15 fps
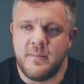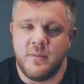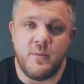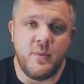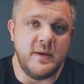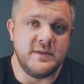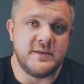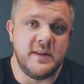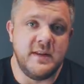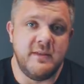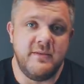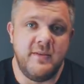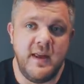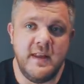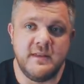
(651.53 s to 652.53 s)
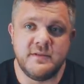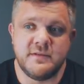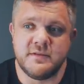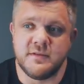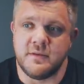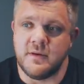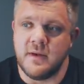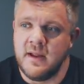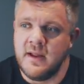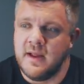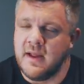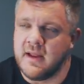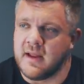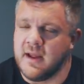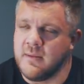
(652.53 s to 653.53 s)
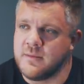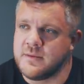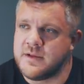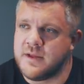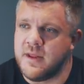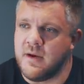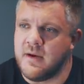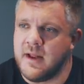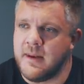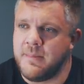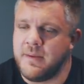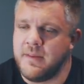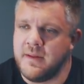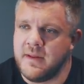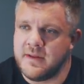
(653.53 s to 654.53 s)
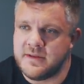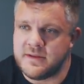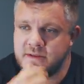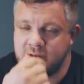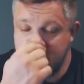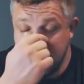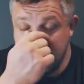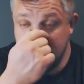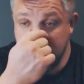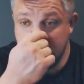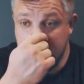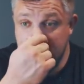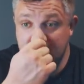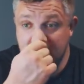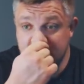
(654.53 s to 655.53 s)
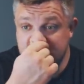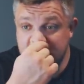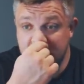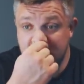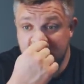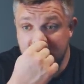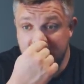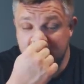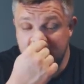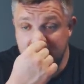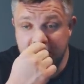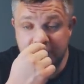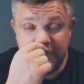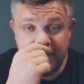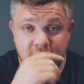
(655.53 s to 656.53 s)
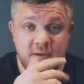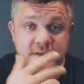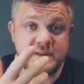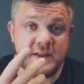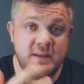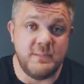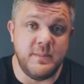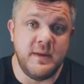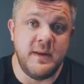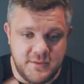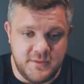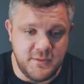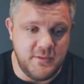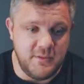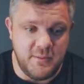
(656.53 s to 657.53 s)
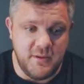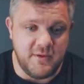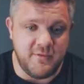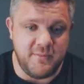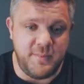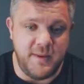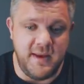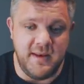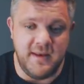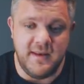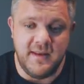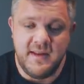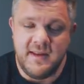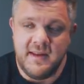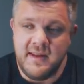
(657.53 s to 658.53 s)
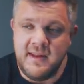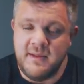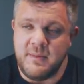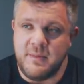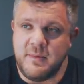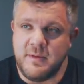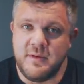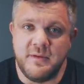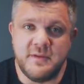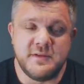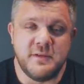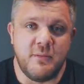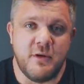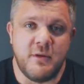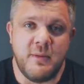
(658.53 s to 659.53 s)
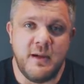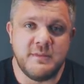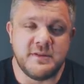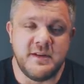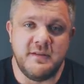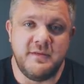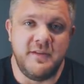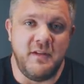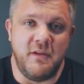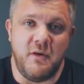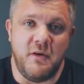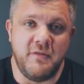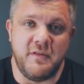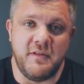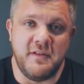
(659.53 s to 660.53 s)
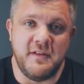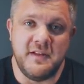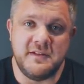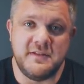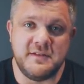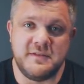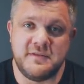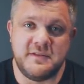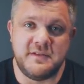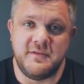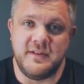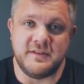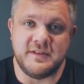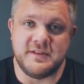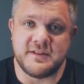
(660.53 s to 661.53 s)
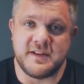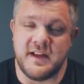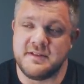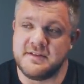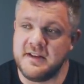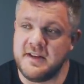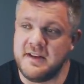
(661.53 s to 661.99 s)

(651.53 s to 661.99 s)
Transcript: Wins the event. So I think I was third up in this. I did okay. I was quite happy in it. First time doing the Wheel of Pain. I remember doing some warm-ups and it felt awful. I just felt disgusted.